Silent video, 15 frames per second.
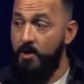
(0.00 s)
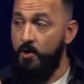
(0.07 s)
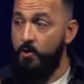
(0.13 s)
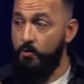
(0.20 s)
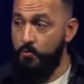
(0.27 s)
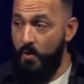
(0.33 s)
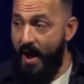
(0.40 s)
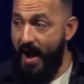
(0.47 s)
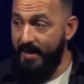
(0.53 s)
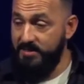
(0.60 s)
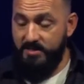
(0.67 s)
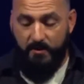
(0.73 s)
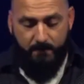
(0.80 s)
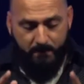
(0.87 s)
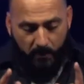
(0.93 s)
right,
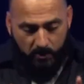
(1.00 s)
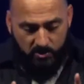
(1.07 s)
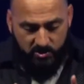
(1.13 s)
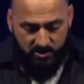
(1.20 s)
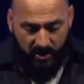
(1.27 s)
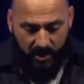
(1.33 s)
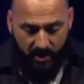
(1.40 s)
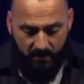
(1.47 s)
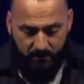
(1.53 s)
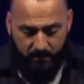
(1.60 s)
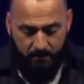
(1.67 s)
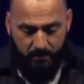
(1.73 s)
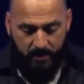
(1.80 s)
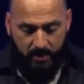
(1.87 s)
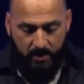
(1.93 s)
the first of
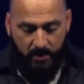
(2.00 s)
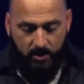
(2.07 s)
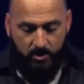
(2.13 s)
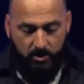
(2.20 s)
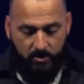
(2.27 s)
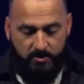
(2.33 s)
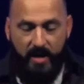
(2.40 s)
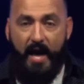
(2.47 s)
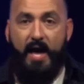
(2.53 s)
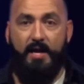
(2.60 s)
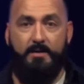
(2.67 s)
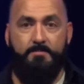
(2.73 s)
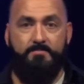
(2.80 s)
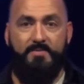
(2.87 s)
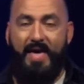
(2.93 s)
your day,
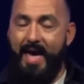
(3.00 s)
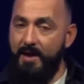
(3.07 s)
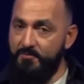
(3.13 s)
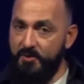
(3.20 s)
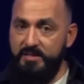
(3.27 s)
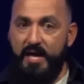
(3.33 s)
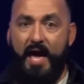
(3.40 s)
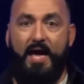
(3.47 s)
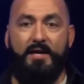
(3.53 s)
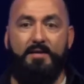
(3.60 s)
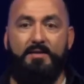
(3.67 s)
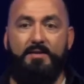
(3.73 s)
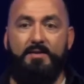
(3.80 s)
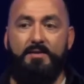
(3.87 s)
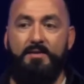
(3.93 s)
every day.
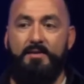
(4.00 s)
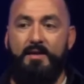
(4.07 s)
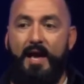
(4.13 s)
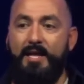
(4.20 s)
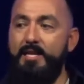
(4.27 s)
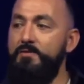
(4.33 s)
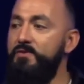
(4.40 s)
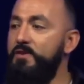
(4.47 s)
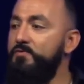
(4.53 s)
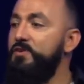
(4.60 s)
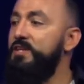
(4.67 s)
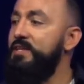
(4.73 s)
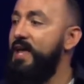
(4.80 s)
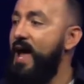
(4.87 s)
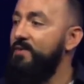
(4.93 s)
And even if you
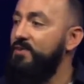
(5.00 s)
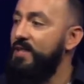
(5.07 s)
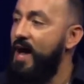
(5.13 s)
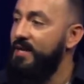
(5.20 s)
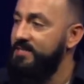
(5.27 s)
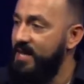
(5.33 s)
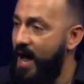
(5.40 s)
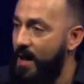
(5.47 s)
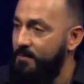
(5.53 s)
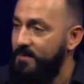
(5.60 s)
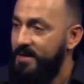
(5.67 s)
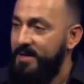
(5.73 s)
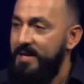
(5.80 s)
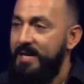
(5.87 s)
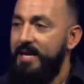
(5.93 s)
didn't have a lot of time,
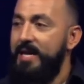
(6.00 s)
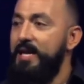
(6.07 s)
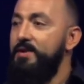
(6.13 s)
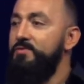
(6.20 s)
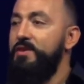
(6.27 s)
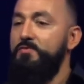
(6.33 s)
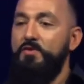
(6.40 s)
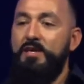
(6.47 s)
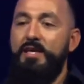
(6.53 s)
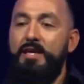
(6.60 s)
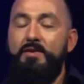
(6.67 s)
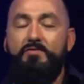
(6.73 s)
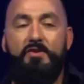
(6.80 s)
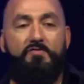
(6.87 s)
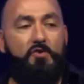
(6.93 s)
even if,
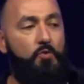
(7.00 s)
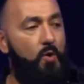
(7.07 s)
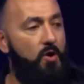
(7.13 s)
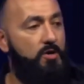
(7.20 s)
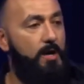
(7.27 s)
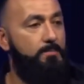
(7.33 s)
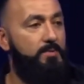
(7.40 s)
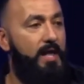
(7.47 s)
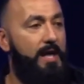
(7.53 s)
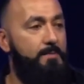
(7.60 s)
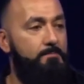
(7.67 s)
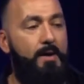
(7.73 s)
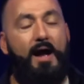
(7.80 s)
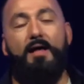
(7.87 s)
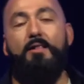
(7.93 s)
even if you woke up
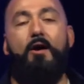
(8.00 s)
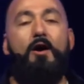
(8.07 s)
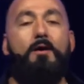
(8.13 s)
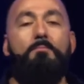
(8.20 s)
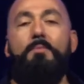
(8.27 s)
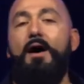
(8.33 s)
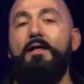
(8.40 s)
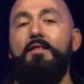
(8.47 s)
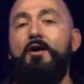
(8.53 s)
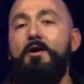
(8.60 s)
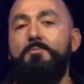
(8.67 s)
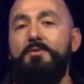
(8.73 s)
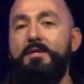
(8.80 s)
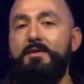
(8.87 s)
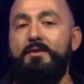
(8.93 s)
late, my alarm, my
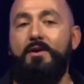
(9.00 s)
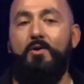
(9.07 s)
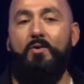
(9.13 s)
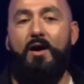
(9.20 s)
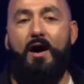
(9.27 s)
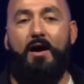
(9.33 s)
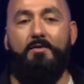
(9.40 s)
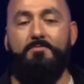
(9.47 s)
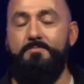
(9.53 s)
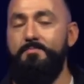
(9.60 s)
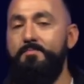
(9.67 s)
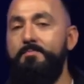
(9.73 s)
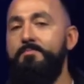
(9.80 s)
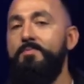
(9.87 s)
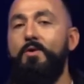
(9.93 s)
alarm didn't go off.
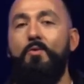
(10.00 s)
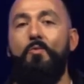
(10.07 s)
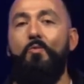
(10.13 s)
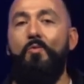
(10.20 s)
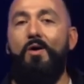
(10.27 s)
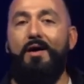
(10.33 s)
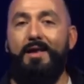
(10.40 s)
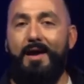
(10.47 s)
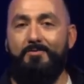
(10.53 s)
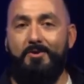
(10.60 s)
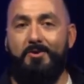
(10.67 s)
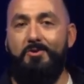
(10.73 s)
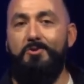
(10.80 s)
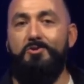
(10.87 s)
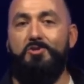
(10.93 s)
Whatever,
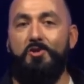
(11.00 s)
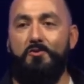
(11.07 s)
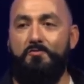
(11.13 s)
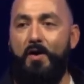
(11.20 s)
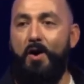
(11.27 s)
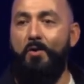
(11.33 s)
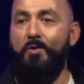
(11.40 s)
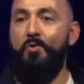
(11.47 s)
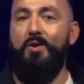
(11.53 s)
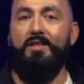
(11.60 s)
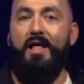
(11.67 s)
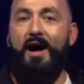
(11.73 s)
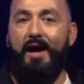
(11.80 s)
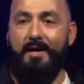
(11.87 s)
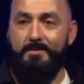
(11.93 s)
use your phone, quit
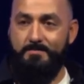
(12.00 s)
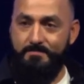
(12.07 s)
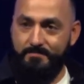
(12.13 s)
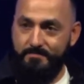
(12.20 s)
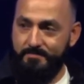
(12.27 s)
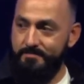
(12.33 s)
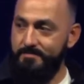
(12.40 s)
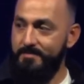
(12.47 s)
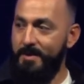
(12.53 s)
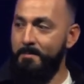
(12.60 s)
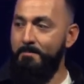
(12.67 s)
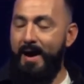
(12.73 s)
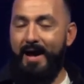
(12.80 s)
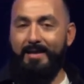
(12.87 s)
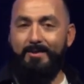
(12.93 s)
lying.
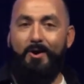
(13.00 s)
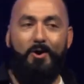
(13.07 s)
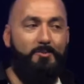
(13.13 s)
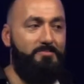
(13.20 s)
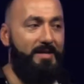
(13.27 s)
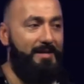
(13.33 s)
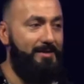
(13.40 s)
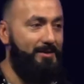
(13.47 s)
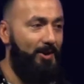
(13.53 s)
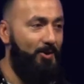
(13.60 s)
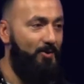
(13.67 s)
My alarm didn't go